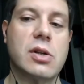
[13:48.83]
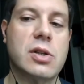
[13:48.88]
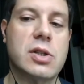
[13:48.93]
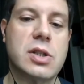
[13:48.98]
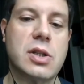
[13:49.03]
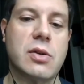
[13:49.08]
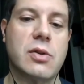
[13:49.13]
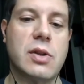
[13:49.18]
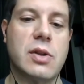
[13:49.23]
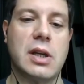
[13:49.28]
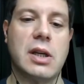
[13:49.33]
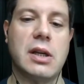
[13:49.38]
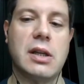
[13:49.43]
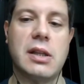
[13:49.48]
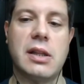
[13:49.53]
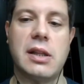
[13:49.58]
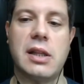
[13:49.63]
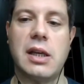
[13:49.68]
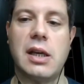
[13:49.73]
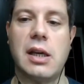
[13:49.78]
So the
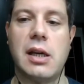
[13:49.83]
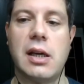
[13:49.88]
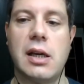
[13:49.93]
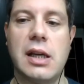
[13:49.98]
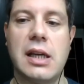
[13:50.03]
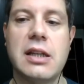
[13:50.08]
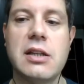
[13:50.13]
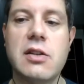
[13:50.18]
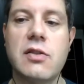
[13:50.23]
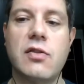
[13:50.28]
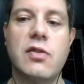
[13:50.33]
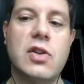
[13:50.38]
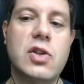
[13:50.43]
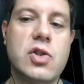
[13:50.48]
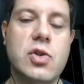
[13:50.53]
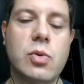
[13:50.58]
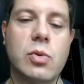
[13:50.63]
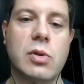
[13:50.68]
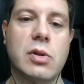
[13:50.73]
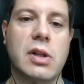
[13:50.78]
the
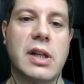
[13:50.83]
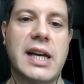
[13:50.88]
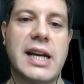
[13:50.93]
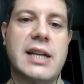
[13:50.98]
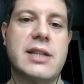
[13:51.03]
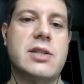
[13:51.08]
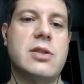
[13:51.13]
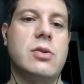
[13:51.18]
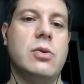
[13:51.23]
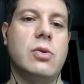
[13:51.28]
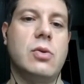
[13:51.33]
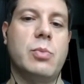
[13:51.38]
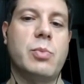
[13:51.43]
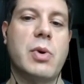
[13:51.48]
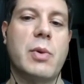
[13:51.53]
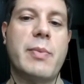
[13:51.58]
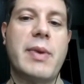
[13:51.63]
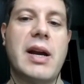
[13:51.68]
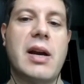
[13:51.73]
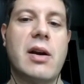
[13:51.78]
individual has to
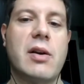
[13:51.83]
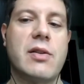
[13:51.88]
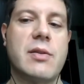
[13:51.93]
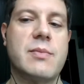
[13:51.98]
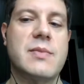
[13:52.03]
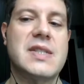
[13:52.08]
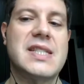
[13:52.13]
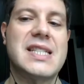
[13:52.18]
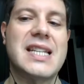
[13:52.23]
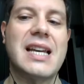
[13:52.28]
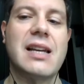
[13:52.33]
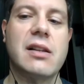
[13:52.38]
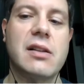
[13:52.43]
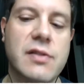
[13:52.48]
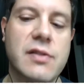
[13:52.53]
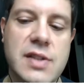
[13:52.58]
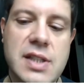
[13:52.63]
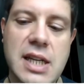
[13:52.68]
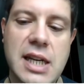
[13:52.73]
prepare themselves,